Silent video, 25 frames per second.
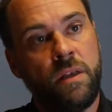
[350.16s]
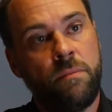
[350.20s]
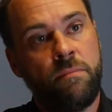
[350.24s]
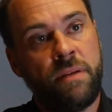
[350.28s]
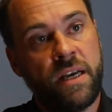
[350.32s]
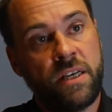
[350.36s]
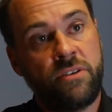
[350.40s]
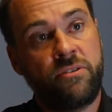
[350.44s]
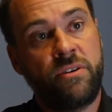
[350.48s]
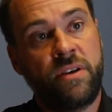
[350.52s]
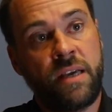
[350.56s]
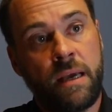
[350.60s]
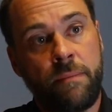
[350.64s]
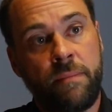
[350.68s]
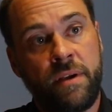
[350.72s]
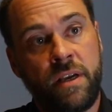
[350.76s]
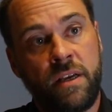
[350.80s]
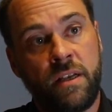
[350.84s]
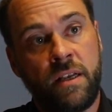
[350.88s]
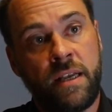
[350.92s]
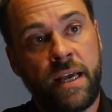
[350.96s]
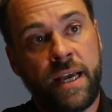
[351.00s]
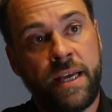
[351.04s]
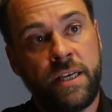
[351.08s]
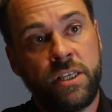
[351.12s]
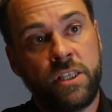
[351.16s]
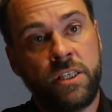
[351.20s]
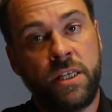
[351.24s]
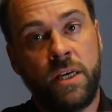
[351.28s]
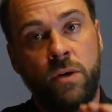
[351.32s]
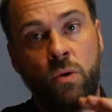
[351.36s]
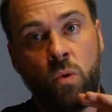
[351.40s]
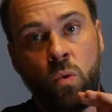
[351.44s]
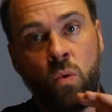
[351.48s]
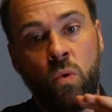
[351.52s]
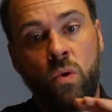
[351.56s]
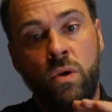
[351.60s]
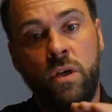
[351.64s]
petrochemical layers. They're
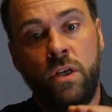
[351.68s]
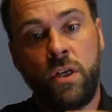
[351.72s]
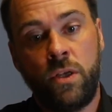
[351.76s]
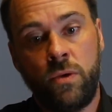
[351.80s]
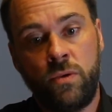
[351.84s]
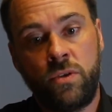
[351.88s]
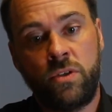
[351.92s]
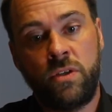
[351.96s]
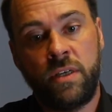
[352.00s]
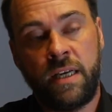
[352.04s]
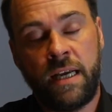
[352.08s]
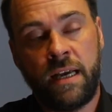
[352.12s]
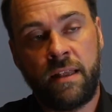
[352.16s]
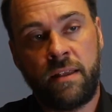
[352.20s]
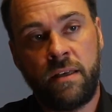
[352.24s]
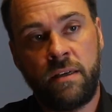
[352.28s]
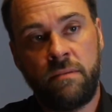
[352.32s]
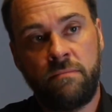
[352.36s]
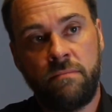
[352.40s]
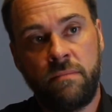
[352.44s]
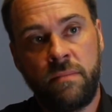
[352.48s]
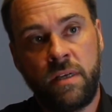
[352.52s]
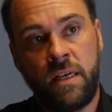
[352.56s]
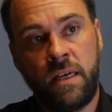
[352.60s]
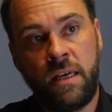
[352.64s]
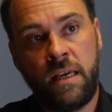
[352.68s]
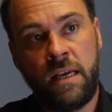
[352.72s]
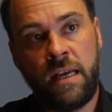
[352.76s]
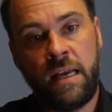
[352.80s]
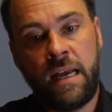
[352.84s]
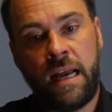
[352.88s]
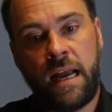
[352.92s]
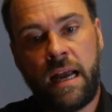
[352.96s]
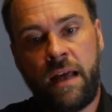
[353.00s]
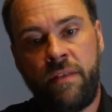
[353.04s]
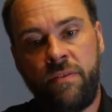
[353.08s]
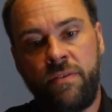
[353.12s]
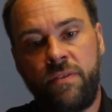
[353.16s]
all glued together
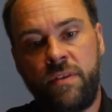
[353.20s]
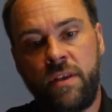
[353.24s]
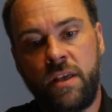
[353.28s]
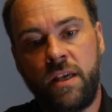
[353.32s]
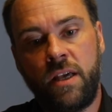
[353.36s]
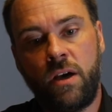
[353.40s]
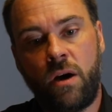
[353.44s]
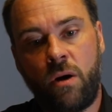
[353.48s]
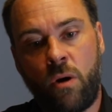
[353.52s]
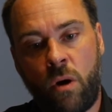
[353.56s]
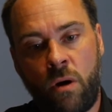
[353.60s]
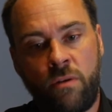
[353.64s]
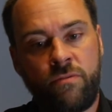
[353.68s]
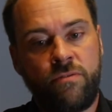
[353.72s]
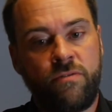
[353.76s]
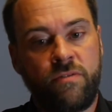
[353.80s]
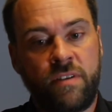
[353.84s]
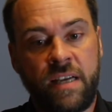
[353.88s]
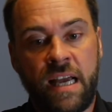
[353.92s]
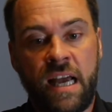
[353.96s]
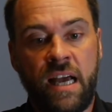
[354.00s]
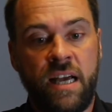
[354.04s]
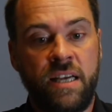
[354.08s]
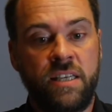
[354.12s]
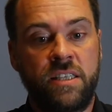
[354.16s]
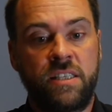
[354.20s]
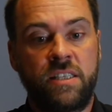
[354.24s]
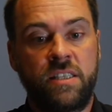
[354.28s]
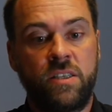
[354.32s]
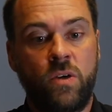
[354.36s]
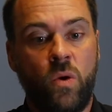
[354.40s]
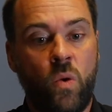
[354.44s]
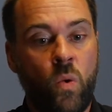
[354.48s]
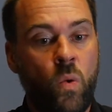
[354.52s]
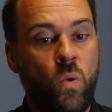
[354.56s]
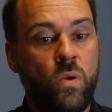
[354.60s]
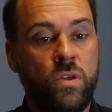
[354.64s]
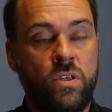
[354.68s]
and
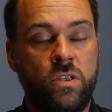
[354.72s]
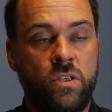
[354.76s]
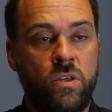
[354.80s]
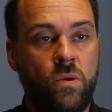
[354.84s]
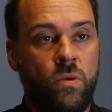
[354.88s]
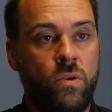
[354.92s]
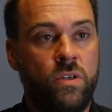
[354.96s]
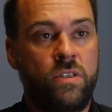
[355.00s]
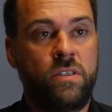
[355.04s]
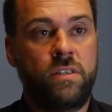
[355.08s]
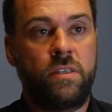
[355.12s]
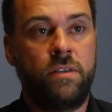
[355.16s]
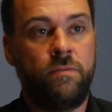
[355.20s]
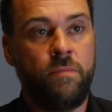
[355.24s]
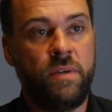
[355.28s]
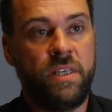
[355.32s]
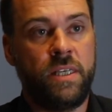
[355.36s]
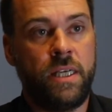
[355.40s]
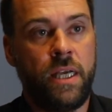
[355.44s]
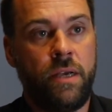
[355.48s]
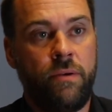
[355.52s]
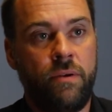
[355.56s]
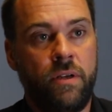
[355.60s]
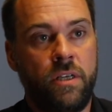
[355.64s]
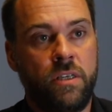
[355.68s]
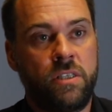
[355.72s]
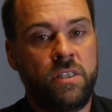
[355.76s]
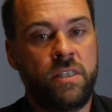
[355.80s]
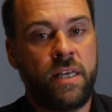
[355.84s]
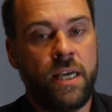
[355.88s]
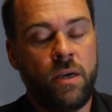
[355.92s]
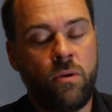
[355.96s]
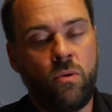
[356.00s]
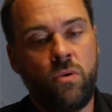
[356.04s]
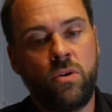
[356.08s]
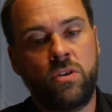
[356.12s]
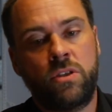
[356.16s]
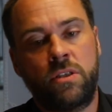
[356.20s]
off-gas all sorts of materials. They
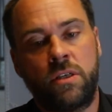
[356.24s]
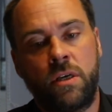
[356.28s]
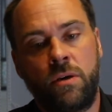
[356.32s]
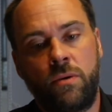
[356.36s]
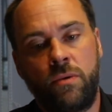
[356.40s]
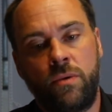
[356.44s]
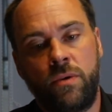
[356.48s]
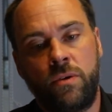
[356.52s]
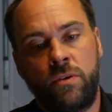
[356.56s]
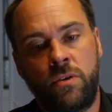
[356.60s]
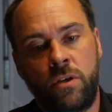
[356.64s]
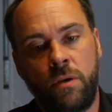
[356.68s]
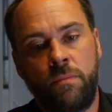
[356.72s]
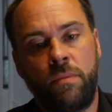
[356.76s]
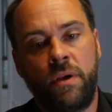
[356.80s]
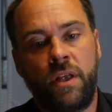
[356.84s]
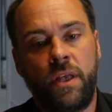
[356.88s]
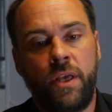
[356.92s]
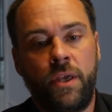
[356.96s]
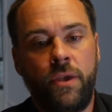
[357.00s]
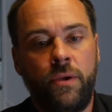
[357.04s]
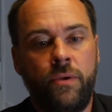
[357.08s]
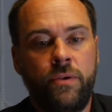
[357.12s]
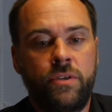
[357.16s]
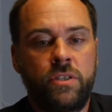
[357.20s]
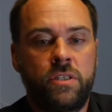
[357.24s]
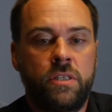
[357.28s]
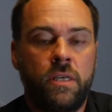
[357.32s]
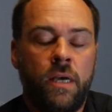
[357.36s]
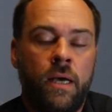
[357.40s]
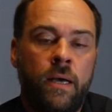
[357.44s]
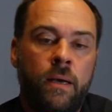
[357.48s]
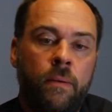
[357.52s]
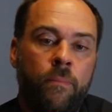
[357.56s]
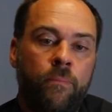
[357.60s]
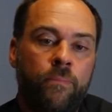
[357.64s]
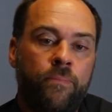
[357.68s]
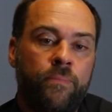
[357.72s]
also typically use
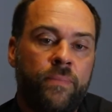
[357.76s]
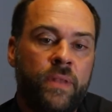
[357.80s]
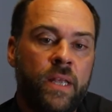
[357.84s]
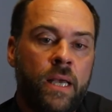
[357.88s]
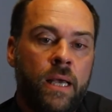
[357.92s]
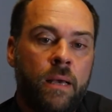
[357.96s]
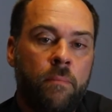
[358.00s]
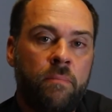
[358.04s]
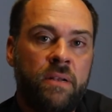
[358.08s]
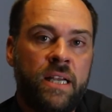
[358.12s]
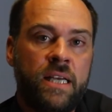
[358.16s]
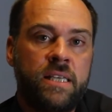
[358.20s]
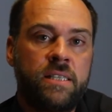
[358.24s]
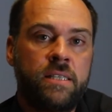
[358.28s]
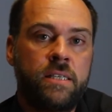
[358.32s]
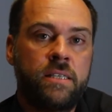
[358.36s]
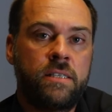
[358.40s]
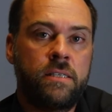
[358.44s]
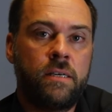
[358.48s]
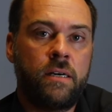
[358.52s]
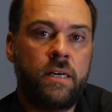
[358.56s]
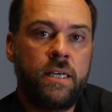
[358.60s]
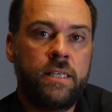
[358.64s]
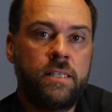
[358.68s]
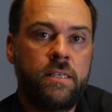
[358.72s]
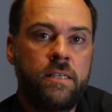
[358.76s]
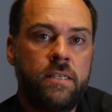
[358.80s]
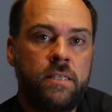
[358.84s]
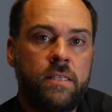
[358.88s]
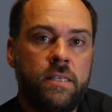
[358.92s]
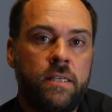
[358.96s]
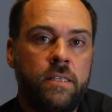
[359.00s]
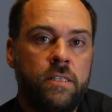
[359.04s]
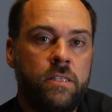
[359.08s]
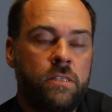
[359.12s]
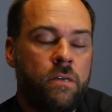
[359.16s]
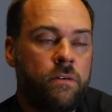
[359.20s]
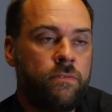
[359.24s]
plasticizers
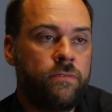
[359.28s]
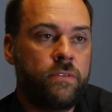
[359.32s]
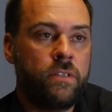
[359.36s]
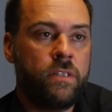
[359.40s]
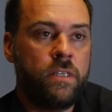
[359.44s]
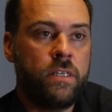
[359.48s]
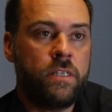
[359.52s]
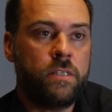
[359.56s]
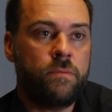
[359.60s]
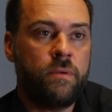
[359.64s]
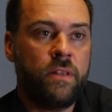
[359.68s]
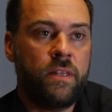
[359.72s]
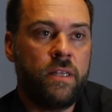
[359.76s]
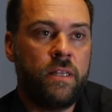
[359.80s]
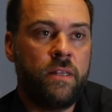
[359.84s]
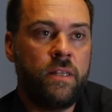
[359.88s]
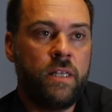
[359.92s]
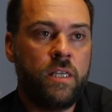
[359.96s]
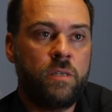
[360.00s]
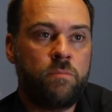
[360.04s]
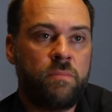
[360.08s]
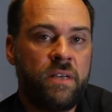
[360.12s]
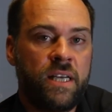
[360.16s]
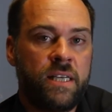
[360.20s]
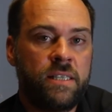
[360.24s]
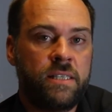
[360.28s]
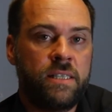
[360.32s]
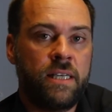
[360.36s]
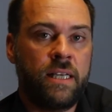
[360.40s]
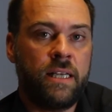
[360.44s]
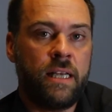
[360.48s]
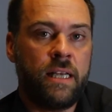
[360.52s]
and softeners within these plastic